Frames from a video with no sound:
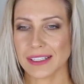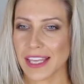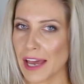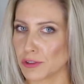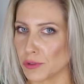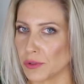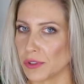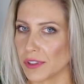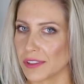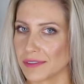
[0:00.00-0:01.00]
casual
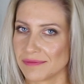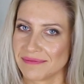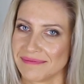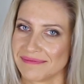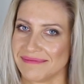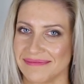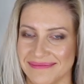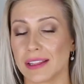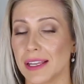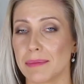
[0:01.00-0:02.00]
look,
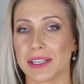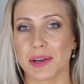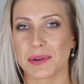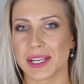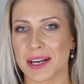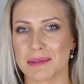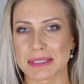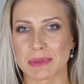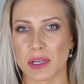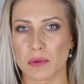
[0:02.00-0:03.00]
let me know in the
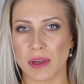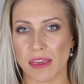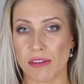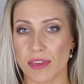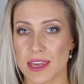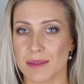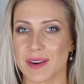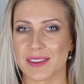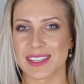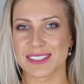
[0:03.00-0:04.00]
comments below what you think
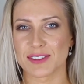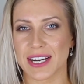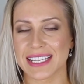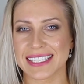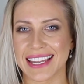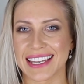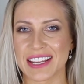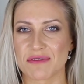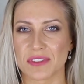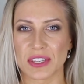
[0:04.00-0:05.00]
about this dress and
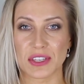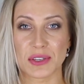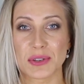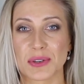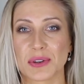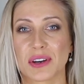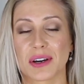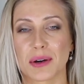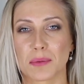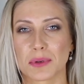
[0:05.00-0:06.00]
if you
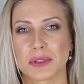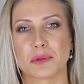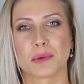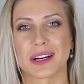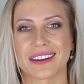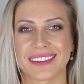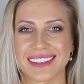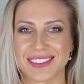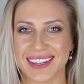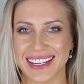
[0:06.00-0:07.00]
would wear
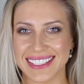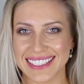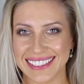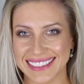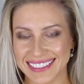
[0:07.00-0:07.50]
this dress.